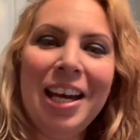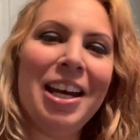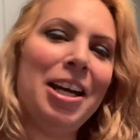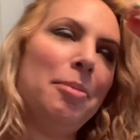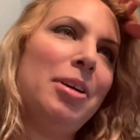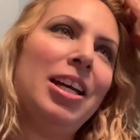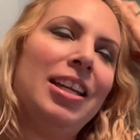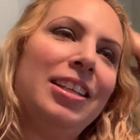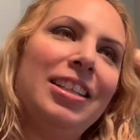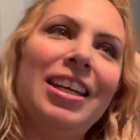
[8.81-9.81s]

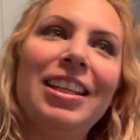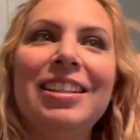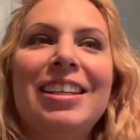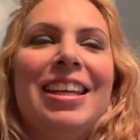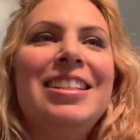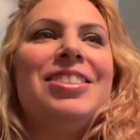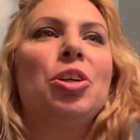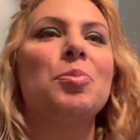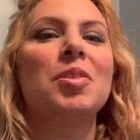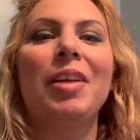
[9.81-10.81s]
And in
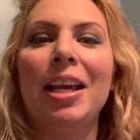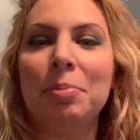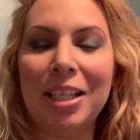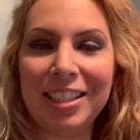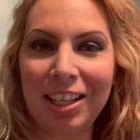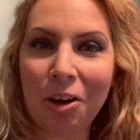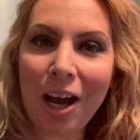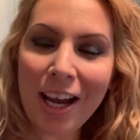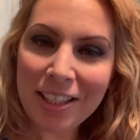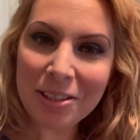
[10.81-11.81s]
terms of like placing out
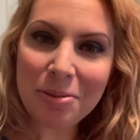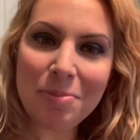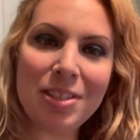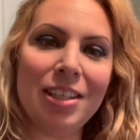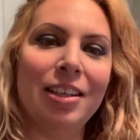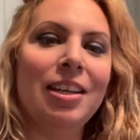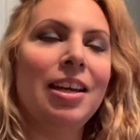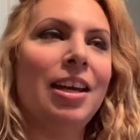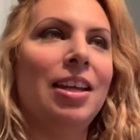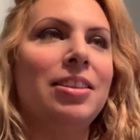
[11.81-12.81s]
items and
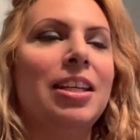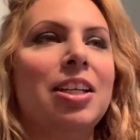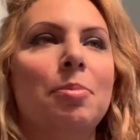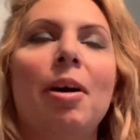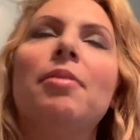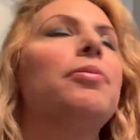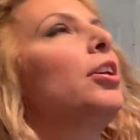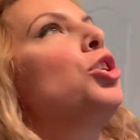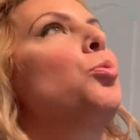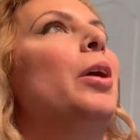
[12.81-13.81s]
thinking about
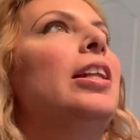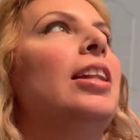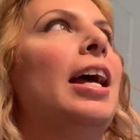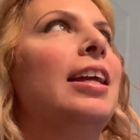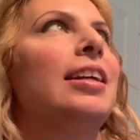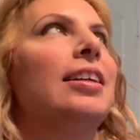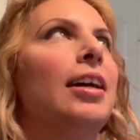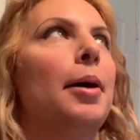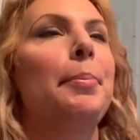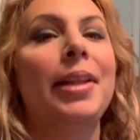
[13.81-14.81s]
Feng Shui, like
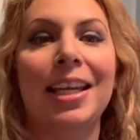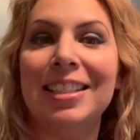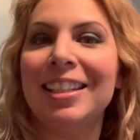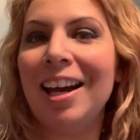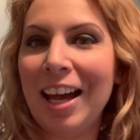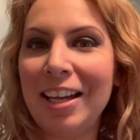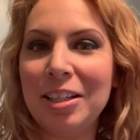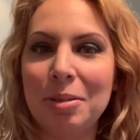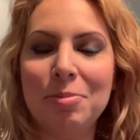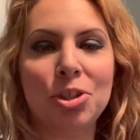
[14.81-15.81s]
placing
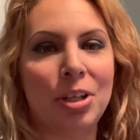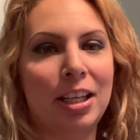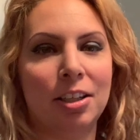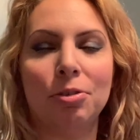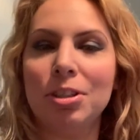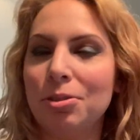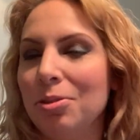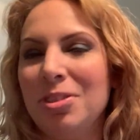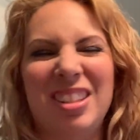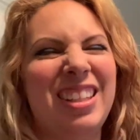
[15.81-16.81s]
items or hanging
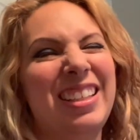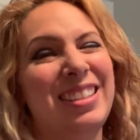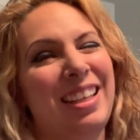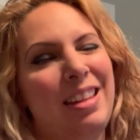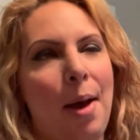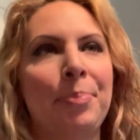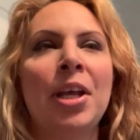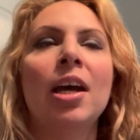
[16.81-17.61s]
crystals and things like that.